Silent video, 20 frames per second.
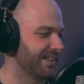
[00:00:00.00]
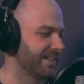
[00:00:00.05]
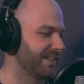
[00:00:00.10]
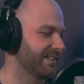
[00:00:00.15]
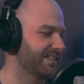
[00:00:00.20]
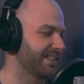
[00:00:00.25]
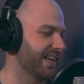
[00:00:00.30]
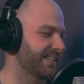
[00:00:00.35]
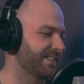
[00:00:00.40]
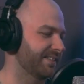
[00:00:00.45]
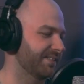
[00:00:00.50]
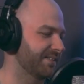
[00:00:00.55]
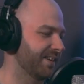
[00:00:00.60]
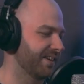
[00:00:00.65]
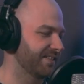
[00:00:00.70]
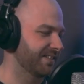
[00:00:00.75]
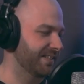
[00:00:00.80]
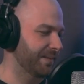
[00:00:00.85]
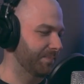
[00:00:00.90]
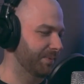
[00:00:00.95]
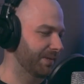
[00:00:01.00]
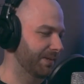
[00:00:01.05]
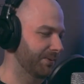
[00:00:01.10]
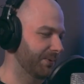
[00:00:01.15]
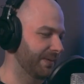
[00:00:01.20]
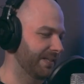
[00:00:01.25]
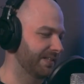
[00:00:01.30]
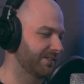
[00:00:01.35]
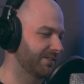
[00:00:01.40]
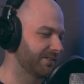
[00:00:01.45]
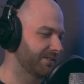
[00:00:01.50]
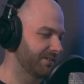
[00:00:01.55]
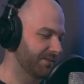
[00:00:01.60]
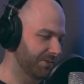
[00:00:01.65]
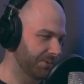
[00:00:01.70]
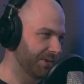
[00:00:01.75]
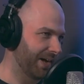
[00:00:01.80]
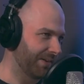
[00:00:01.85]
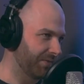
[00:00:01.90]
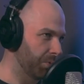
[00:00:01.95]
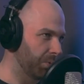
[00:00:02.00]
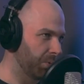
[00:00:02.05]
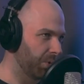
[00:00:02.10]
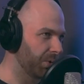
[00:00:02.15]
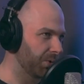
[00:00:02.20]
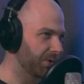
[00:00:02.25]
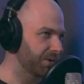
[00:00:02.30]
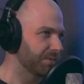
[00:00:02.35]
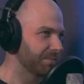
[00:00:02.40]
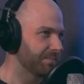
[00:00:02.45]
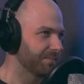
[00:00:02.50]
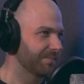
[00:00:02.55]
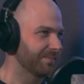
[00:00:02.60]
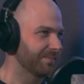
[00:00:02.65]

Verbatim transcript: the tattoo now simply reads, You'll never walk.